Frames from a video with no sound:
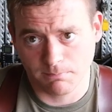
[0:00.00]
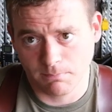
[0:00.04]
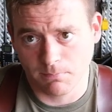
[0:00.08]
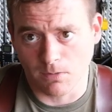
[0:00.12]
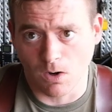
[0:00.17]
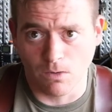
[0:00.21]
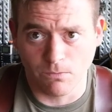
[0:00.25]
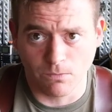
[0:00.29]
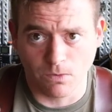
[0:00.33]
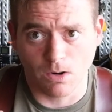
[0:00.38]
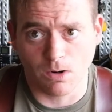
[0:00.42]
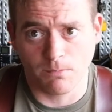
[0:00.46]

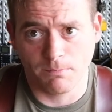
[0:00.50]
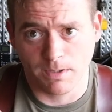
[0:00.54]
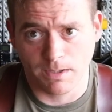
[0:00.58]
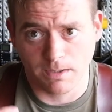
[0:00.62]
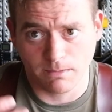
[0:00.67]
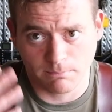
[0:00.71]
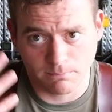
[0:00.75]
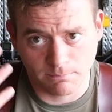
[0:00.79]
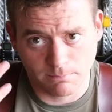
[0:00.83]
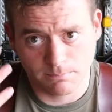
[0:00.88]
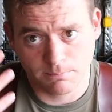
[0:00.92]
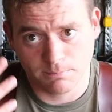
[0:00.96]
overall
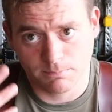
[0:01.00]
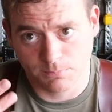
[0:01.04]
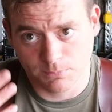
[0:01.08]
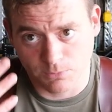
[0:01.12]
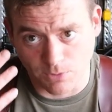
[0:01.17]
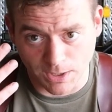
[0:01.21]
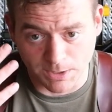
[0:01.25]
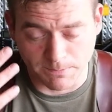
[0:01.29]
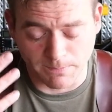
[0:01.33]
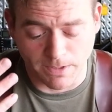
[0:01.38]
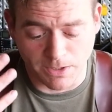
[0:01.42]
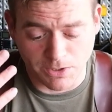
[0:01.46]
being
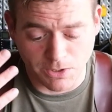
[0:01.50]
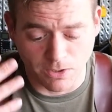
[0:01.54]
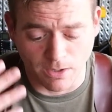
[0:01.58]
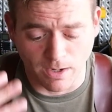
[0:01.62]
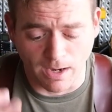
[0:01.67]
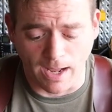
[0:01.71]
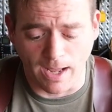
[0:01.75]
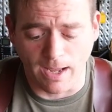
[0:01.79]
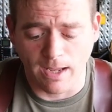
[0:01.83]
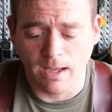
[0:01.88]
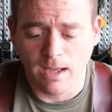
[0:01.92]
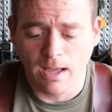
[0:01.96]
transmitted to your
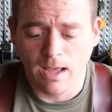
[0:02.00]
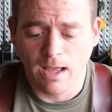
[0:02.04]
eye.